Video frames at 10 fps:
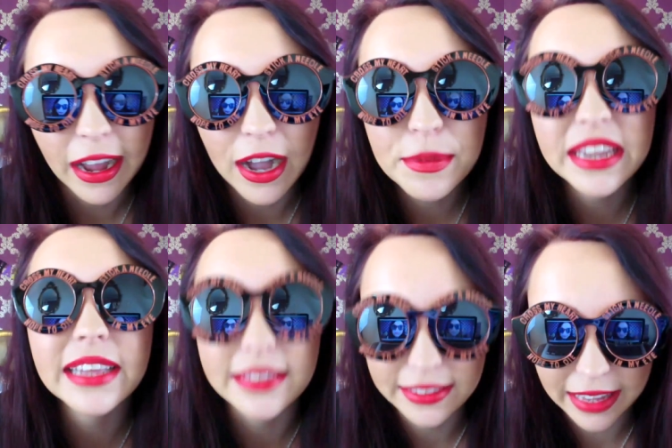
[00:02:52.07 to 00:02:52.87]
How many
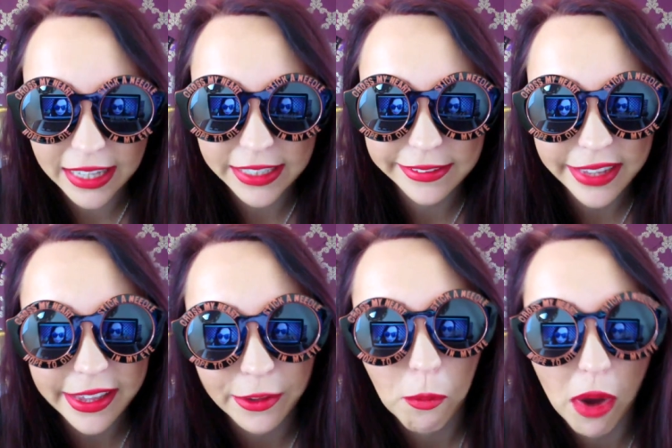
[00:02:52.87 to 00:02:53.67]
kitsies can you
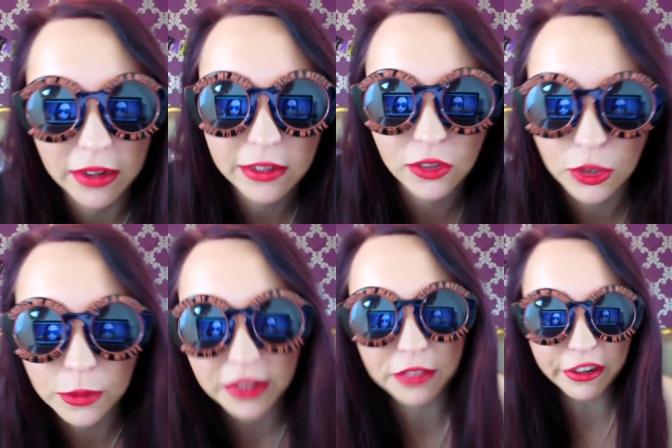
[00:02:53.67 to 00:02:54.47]
see? One,
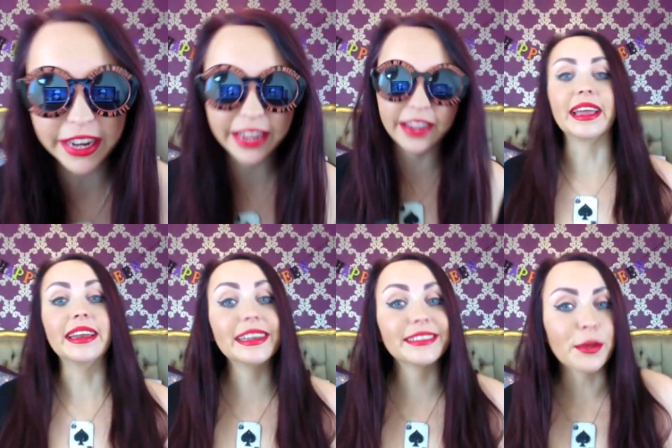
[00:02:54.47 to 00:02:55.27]
two, three.
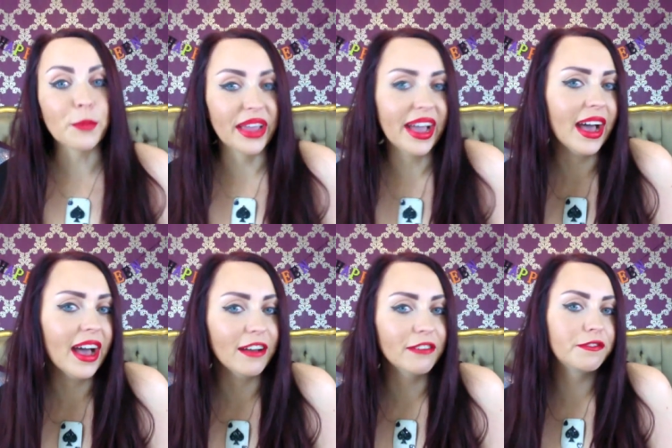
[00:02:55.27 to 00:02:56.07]
Next up we
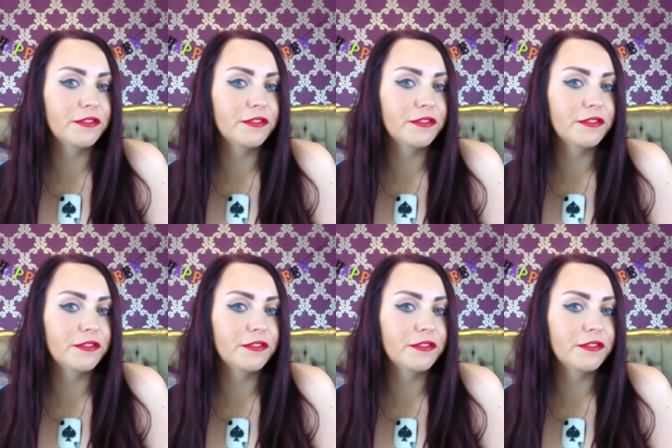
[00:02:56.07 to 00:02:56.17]
have